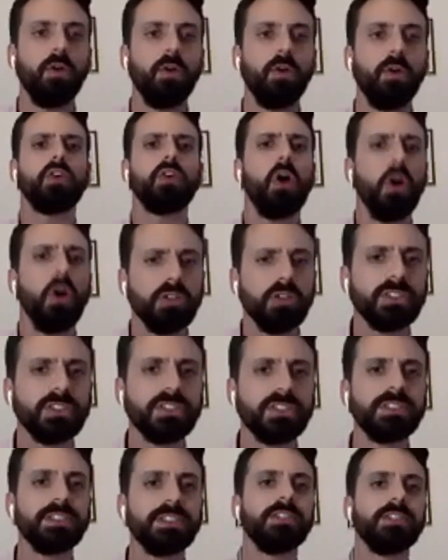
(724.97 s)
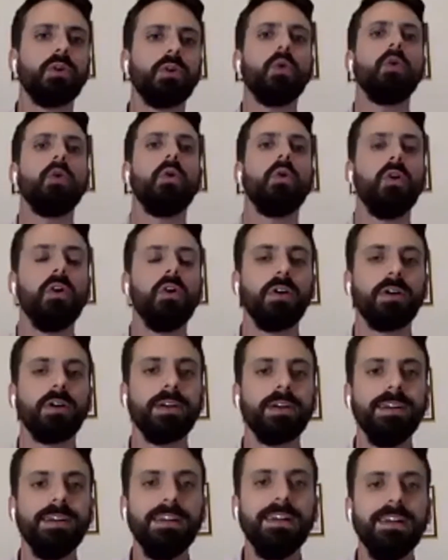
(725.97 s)
or Constant Hawk.
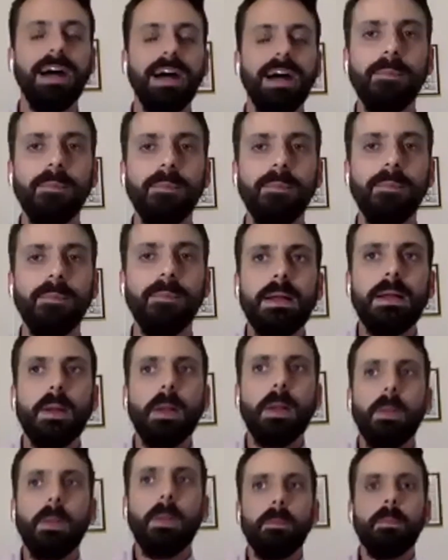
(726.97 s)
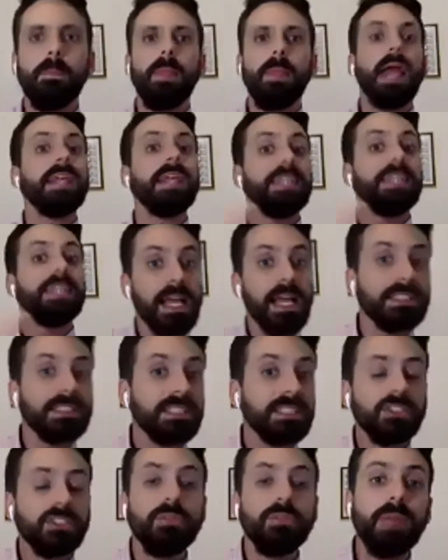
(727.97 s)
Um, and
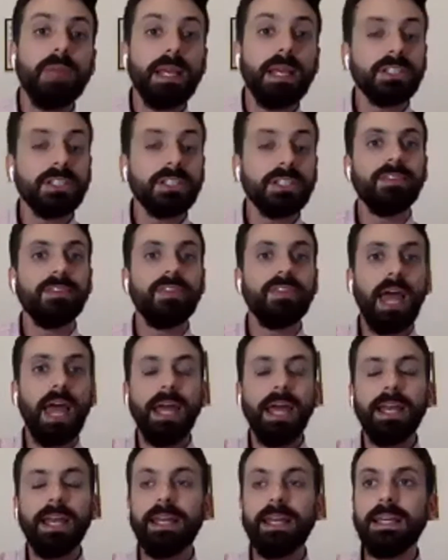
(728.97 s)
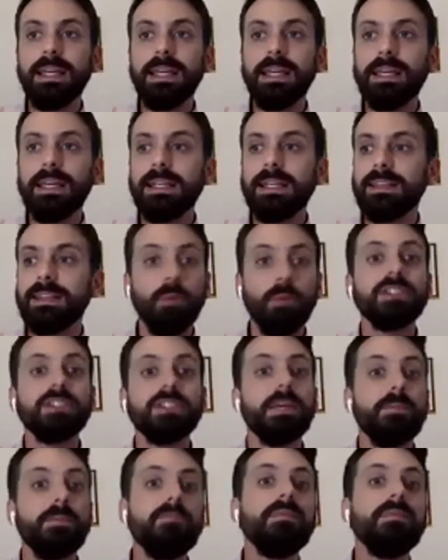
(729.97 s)
yes, as you mentioned, that is that
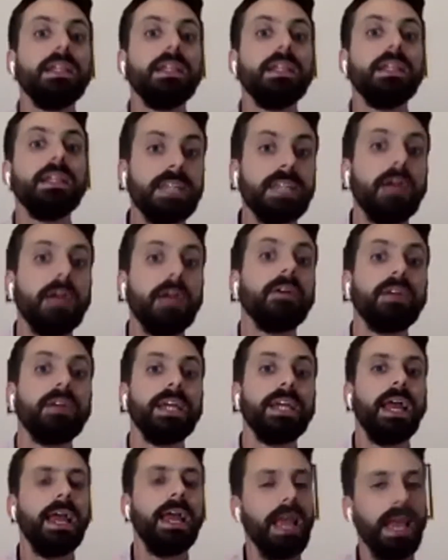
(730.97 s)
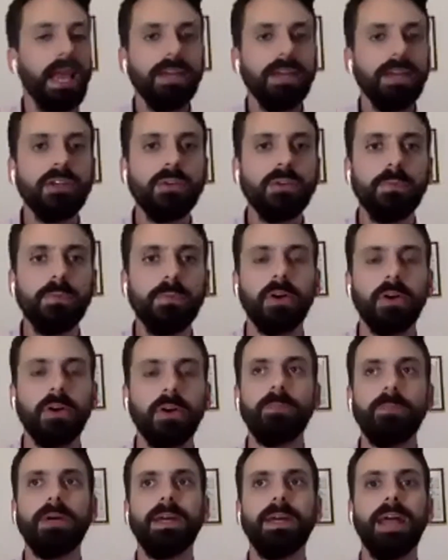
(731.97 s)
was a military handbook.
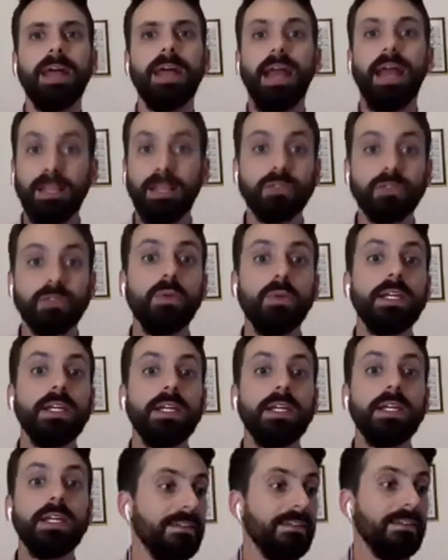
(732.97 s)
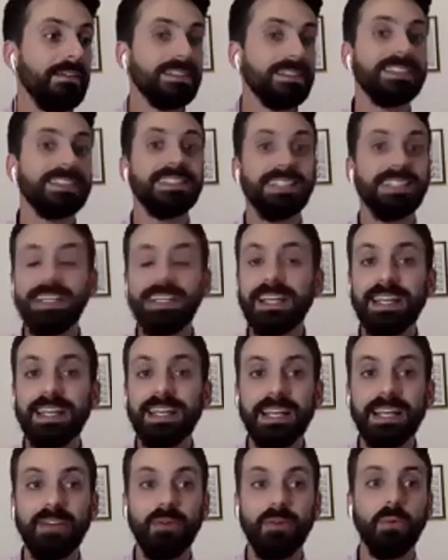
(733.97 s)
But as we are
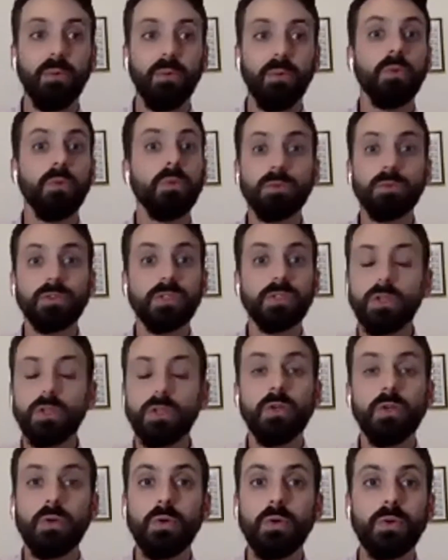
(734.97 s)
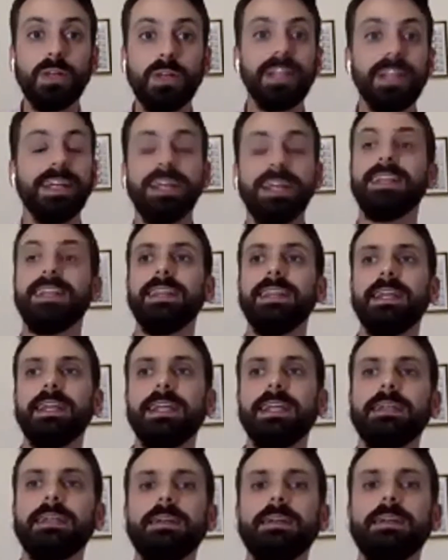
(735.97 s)
seeing all too
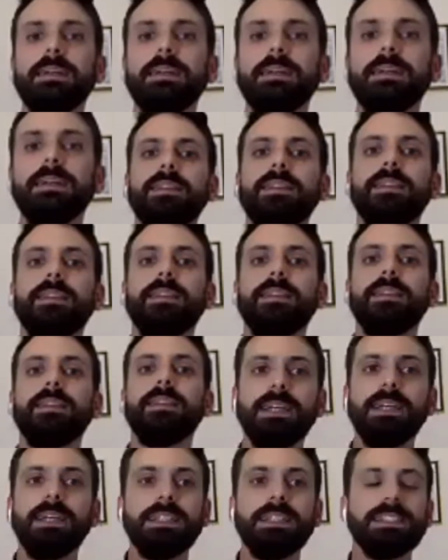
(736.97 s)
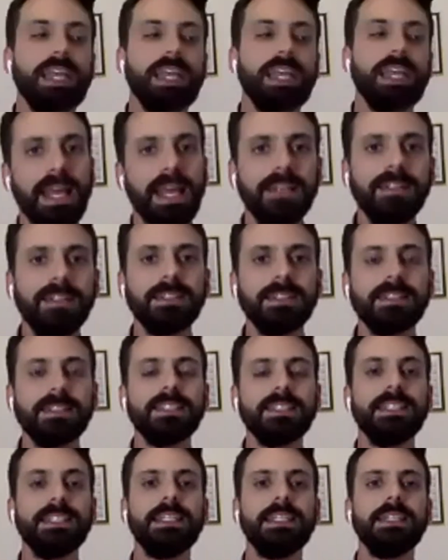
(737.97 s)
clearly, there is a
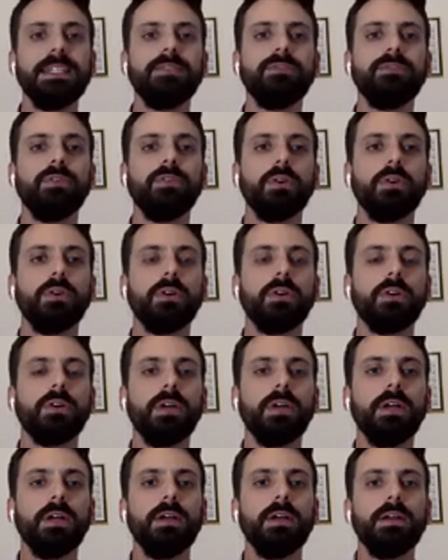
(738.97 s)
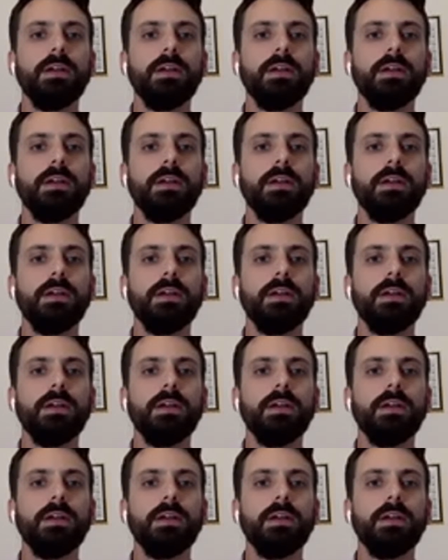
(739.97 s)
tendency for